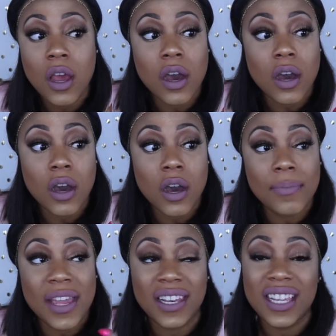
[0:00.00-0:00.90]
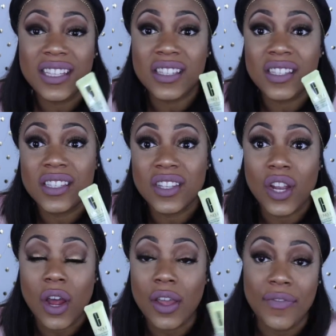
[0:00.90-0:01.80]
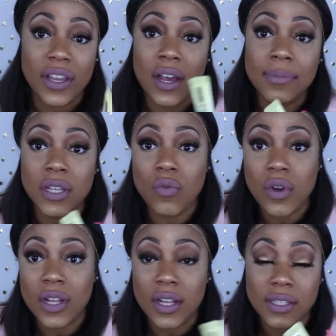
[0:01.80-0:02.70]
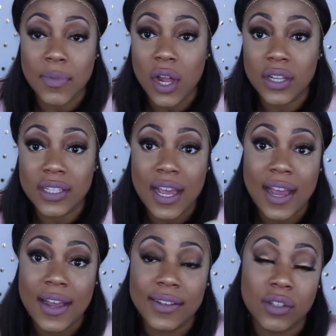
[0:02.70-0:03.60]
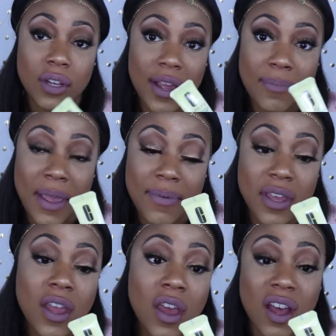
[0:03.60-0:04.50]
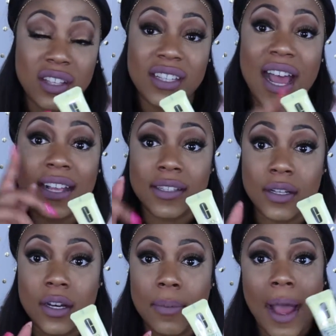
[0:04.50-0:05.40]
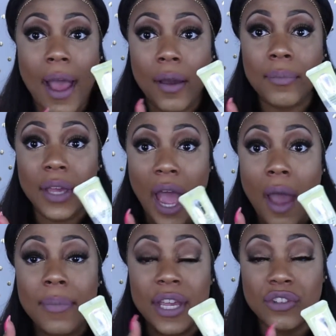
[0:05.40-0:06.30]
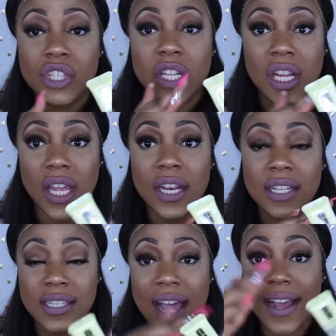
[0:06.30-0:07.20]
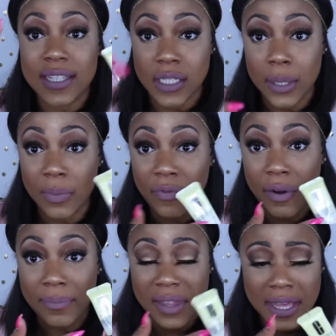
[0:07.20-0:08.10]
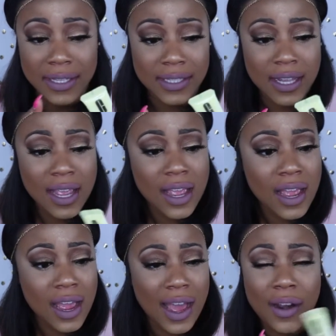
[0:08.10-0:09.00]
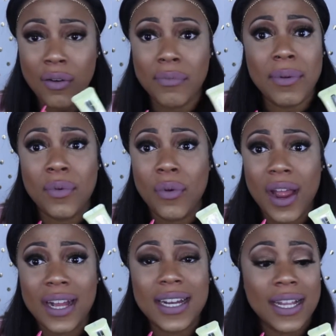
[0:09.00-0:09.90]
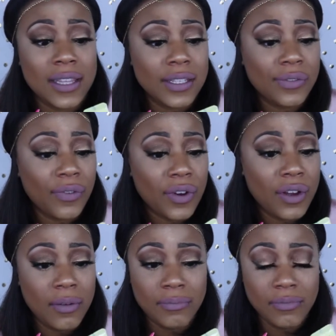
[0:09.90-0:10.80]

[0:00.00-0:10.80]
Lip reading: at least, you know, if it comes in a smaller size, or like maybe a size up, I'll be interested in getting a size up from this. I don't remember where I got this from,